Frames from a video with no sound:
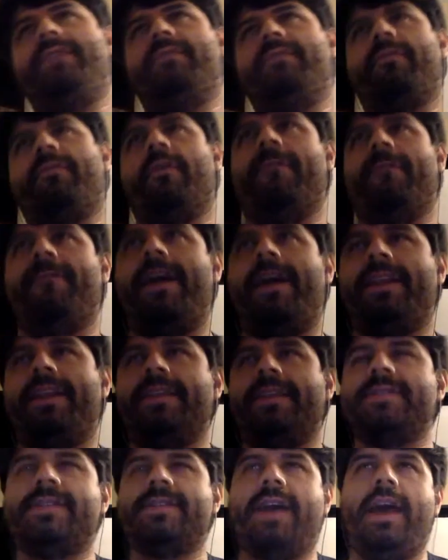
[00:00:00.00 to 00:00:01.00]
of her fighting
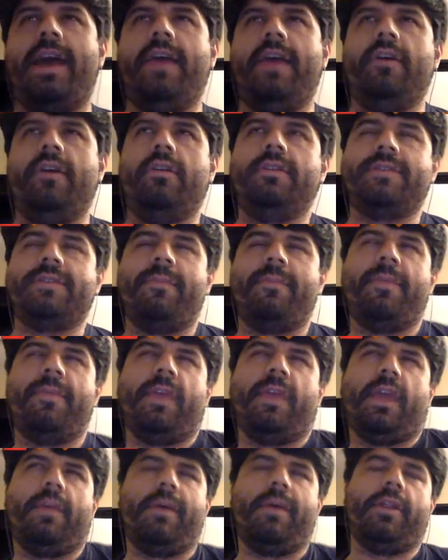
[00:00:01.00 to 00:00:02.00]
style, as I'm
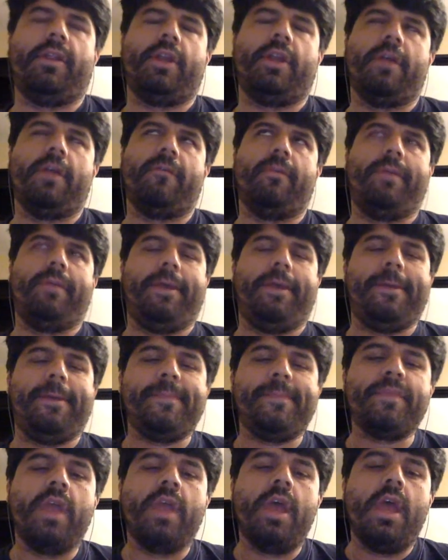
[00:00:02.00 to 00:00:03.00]
thinking about it here for a bit,
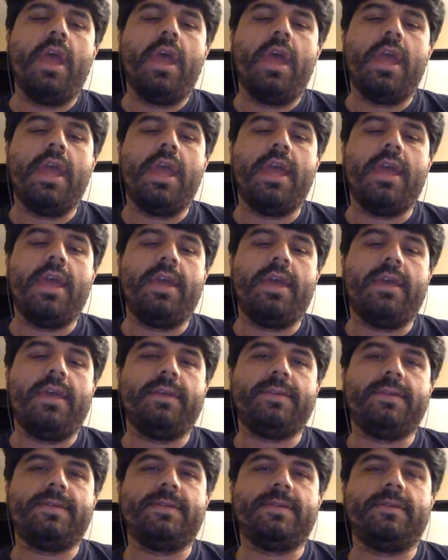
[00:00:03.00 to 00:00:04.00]

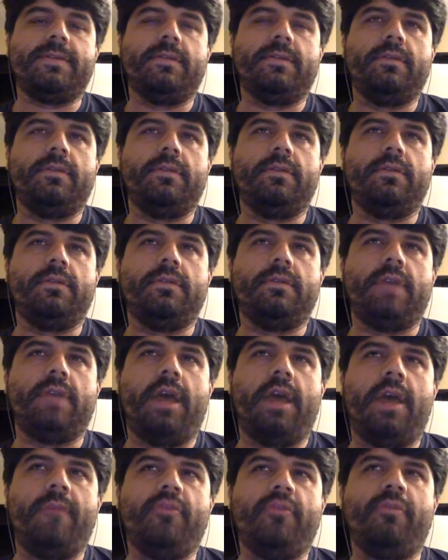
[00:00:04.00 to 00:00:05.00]
is do
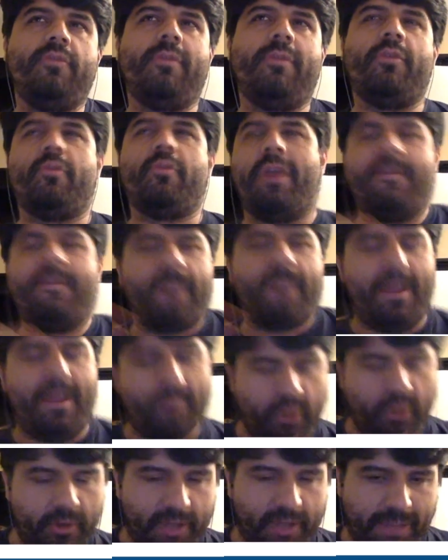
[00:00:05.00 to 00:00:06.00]
you remember the Red
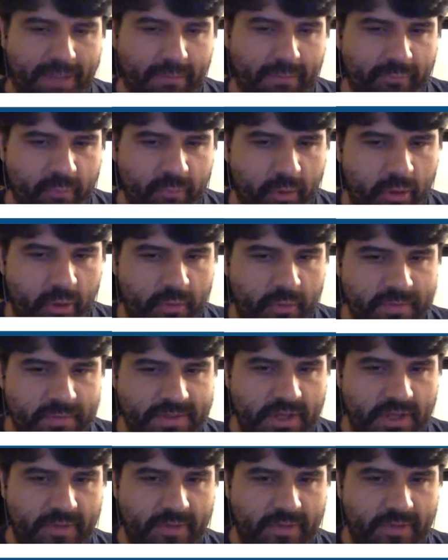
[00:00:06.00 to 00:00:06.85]
Viper in Game of Thrones? He's